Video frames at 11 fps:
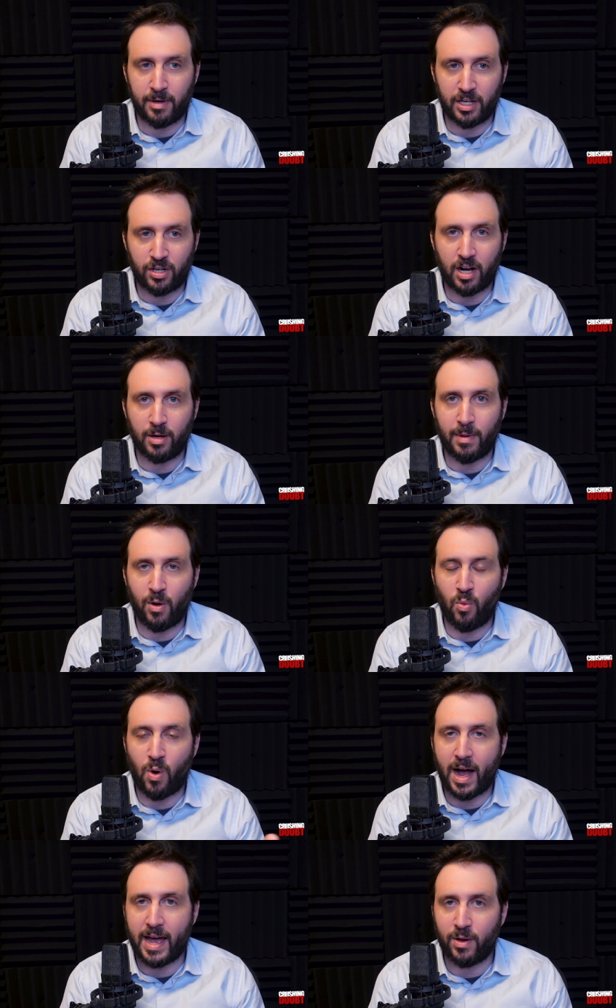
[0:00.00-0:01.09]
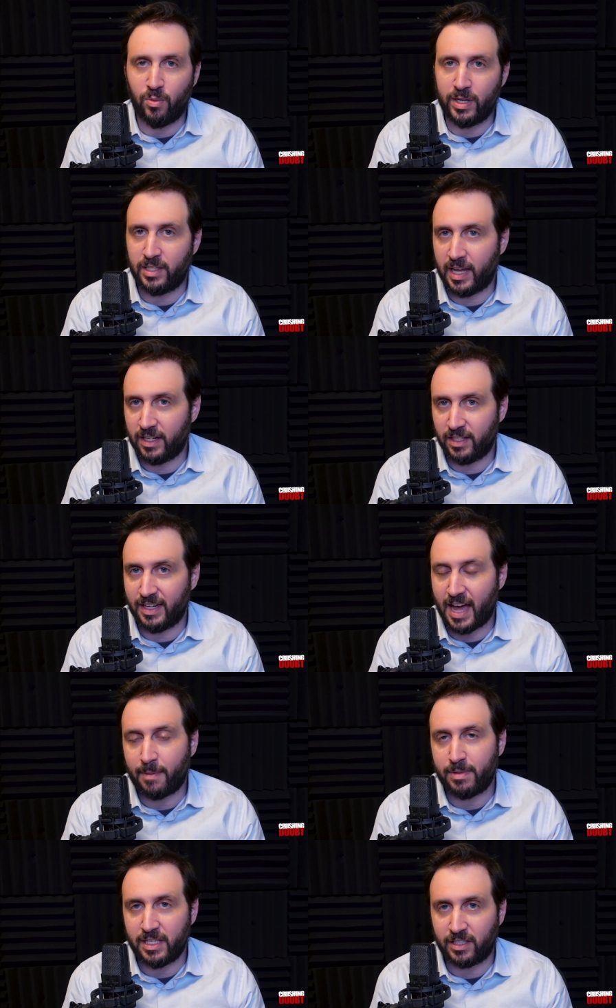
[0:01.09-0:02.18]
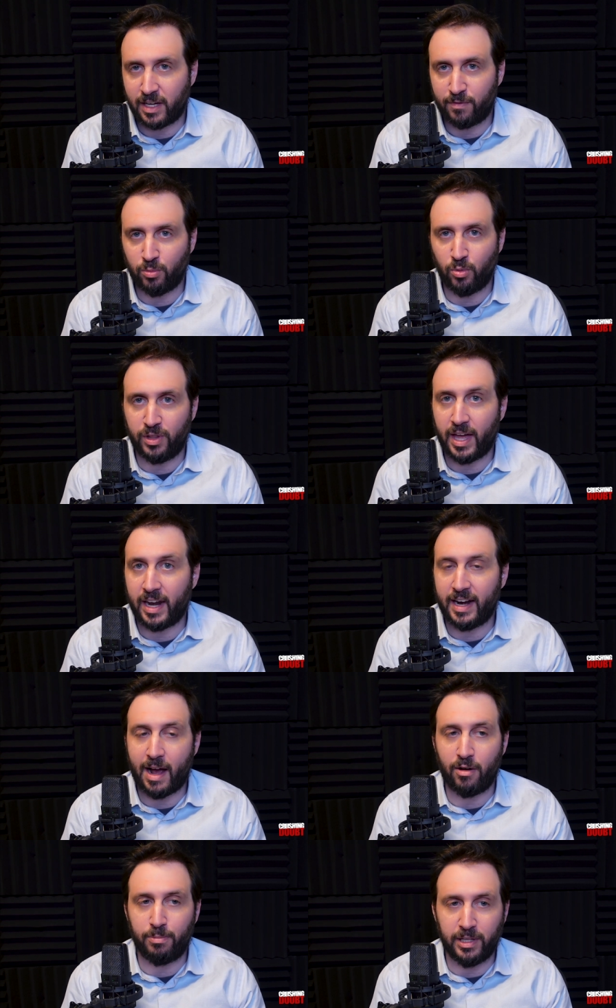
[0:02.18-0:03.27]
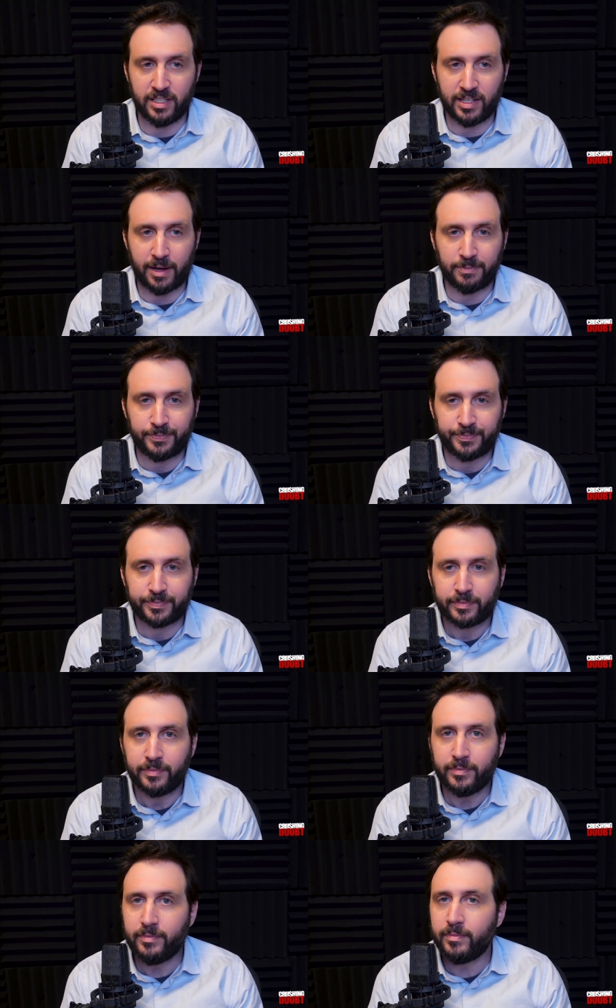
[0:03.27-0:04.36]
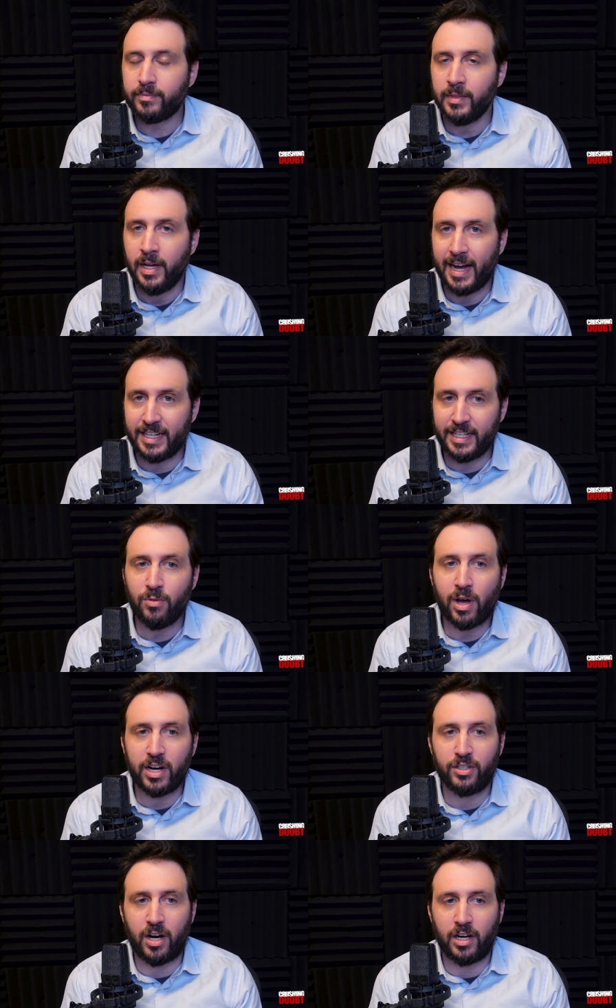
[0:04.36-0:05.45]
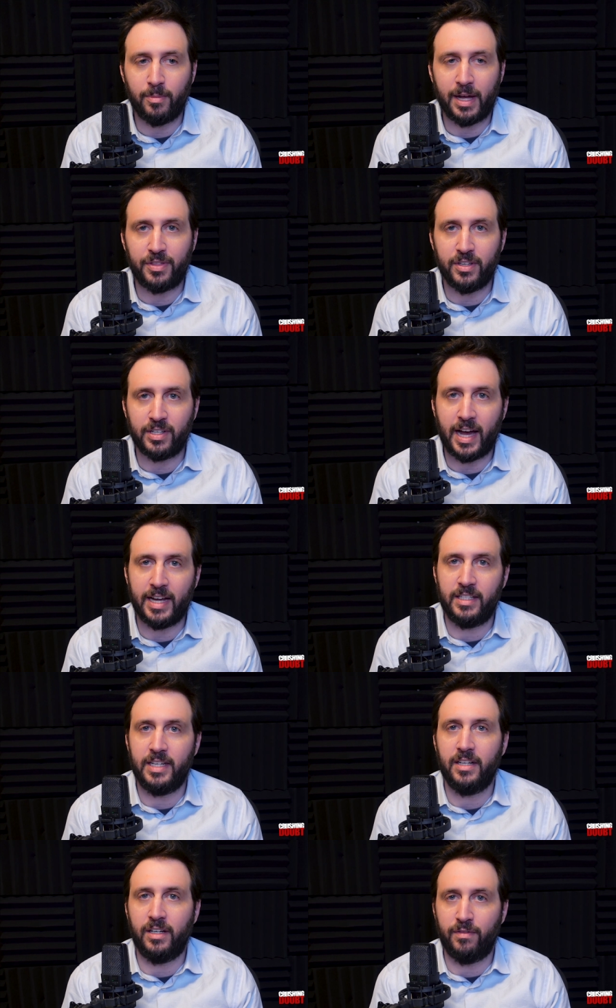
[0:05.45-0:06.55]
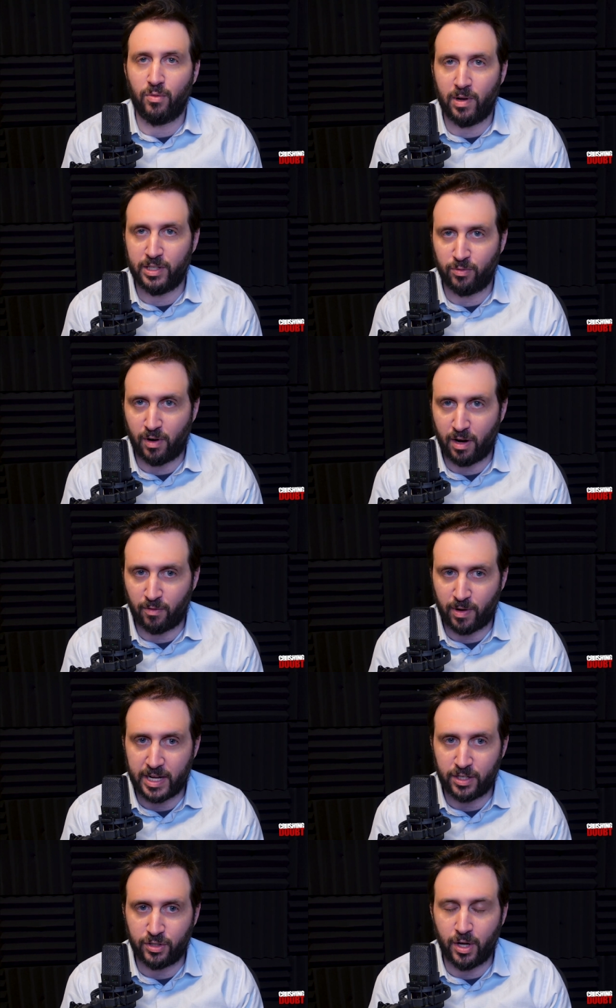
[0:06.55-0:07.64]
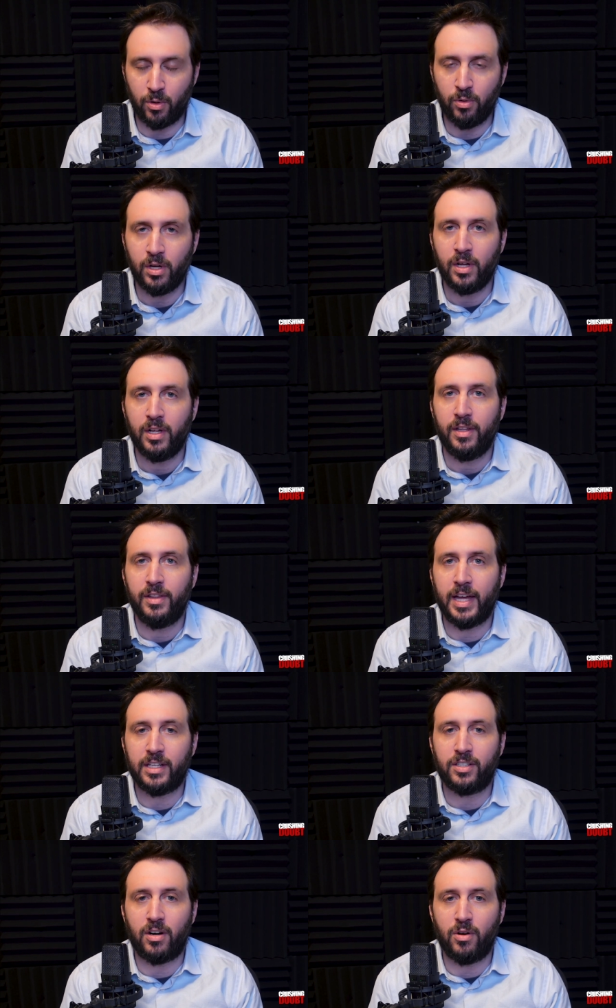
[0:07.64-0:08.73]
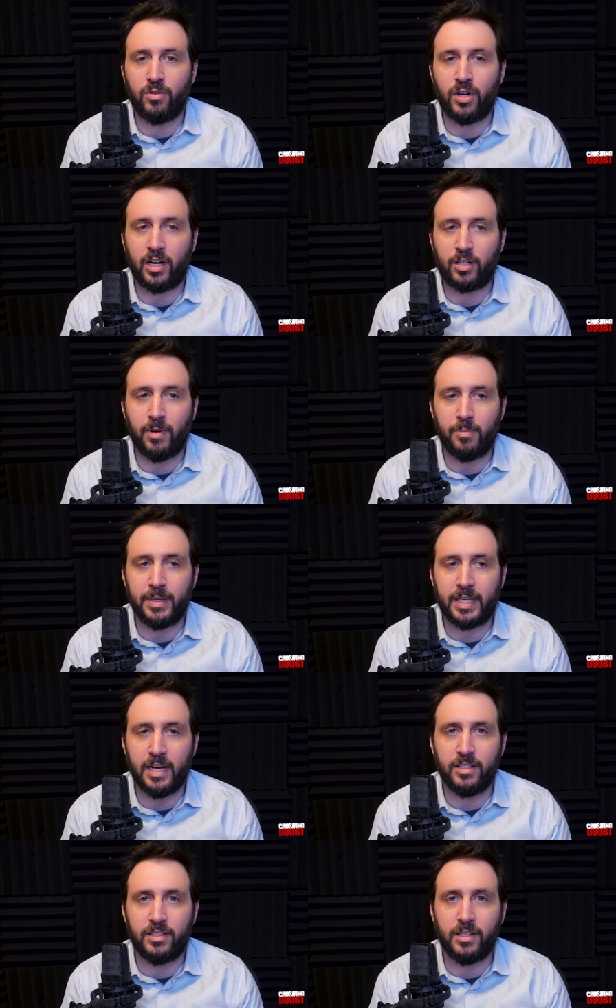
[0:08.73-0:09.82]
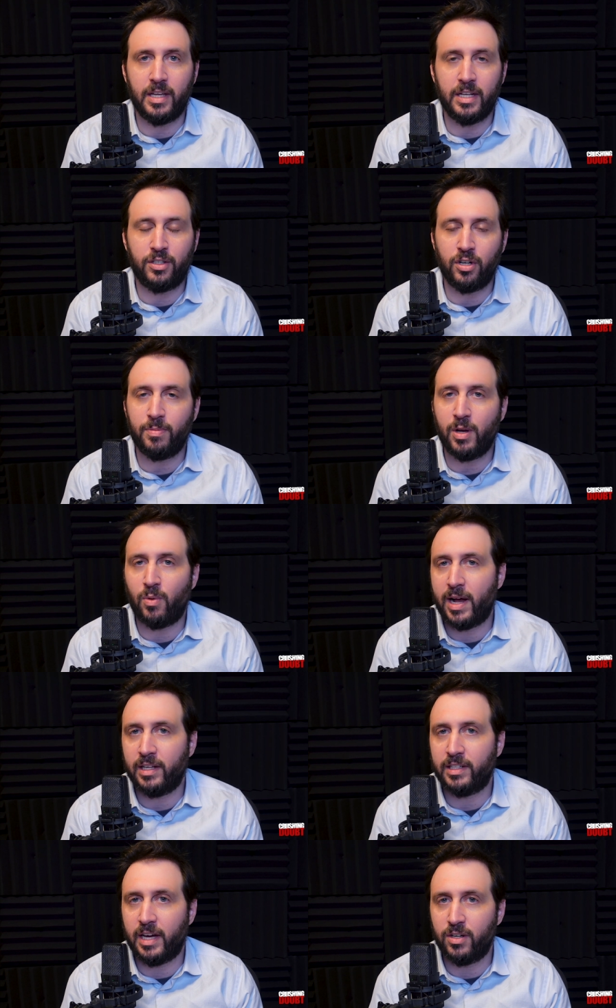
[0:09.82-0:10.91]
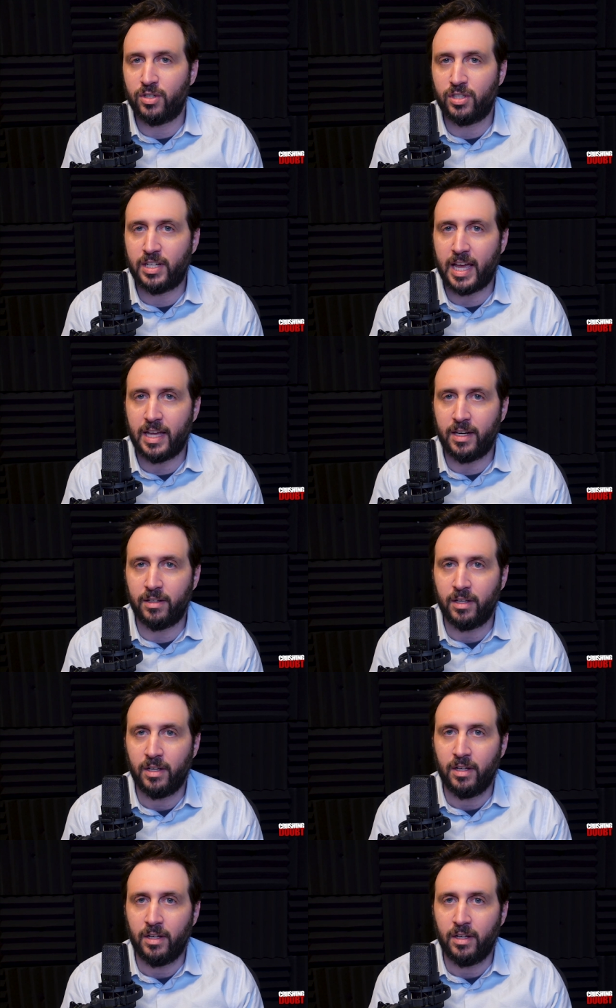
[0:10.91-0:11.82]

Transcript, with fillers: going to talk about why we tend to not be as comfortable with that and how it plays out. I did want to talk about this idea of the reservoir of rage, though, that Sarno talked about, because it took me a while to understand